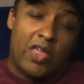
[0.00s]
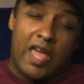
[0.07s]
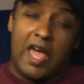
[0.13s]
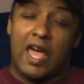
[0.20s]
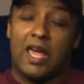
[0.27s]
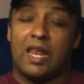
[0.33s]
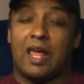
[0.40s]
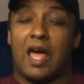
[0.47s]
of
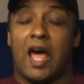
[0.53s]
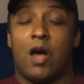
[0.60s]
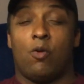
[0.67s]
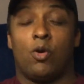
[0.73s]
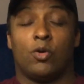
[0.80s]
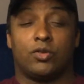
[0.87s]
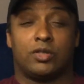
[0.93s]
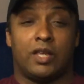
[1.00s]
that. I
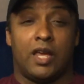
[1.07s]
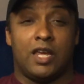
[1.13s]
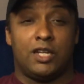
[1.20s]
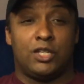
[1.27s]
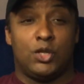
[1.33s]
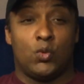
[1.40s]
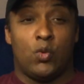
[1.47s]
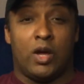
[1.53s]
won't say
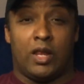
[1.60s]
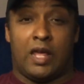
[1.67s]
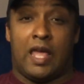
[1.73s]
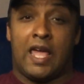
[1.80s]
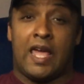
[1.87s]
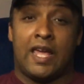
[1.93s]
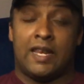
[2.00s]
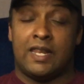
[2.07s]
she went
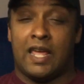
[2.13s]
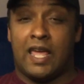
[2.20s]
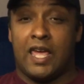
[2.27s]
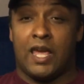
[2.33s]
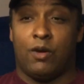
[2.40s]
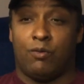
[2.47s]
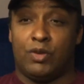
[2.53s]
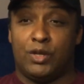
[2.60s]

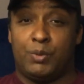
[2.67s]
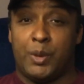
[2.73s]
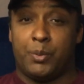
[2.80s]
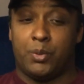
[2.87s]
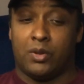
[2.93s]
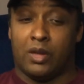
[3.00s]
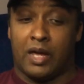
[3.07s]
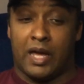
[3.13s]
hand-to-hand with these
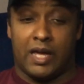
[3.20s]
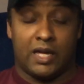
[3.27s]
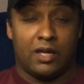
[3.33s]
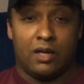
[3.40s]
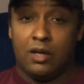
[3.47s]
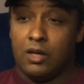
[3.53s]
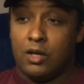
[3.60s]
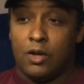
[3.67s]
people,
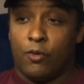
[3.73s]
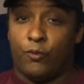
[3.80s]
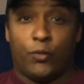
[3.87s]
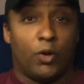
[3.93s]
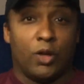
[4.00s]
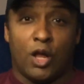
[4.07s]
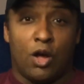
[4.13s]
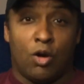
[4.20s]
like
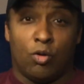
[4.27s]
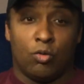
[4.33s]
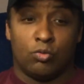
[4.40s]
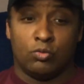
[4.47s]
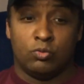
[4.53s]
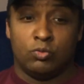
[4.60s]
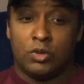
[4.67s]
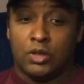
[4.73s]

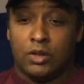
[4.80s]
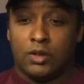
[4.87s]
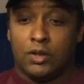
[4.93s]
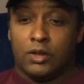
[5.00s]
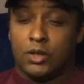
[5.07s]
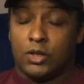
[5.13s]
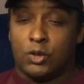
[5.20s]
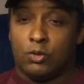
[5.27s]
full-on
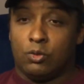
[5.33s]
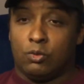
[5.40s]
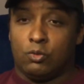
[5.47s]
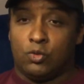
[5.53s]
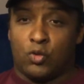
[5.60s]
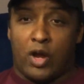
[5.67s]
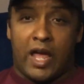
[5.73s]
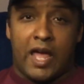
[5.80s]

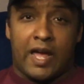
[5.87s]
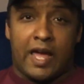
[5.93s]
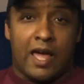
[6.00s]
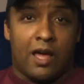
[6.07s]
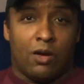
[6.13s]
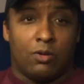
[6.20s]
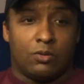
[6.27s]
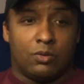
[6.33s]

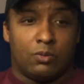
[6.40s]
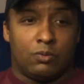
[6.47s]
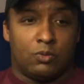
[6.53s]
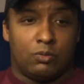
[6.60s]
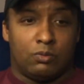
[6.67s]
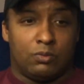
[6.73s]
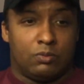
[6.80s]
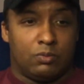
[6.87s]
drag-out,
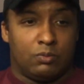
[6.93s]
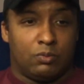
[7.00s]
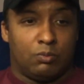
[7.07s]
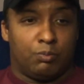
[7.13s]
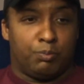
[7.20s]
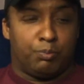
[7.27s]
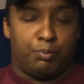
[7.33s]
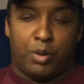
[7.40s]

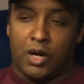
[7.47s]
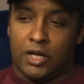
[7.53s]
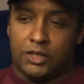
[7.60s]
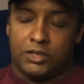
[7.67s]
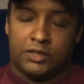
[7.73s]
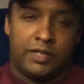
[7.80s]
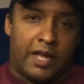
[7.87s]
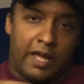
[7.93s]

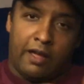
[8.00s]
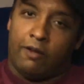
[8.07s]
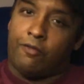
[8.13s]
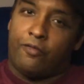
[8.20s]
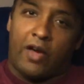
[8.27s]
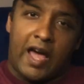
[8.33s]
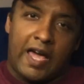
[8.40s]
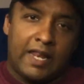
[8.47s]
punch-down
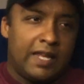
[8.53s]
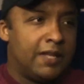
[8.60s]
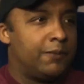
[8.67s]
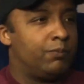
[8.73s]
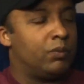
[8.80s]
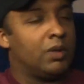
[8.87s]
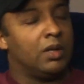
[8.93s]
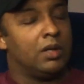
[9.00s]

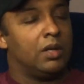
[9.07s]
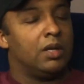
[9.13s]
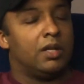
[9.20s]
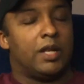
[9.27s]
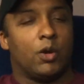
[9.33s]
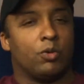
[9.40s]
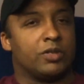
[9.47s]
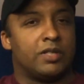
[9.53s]
fighting.
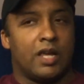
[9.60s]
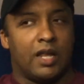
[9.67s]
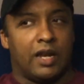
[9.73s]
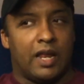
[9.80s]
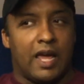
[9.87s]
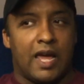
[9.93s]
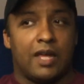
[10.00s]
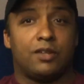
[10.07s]
There was none
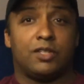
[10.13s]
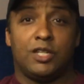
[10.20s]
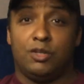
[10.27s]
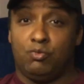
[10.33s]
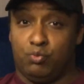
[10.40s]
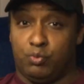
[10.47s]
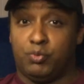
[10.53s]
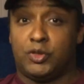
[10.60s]
of that.
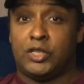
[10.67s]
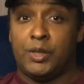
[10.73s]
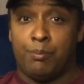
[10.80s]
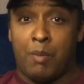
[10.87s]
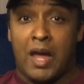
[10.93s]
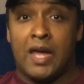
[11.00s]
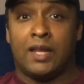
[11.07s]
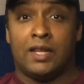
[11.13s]
She
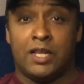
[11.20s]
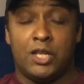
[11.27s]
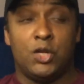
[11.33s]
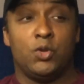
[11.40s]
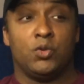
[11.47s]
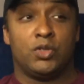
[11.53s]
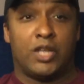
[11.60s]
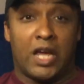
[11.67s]
mainly
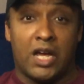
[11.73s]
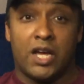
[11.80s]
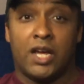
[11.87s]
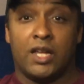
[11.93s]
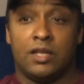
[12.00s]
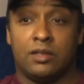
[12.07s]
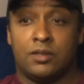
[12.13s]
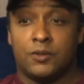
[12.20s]
used
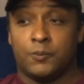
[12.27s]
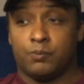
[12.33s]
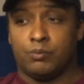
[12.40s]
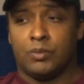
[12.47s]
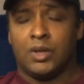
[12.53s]
guns.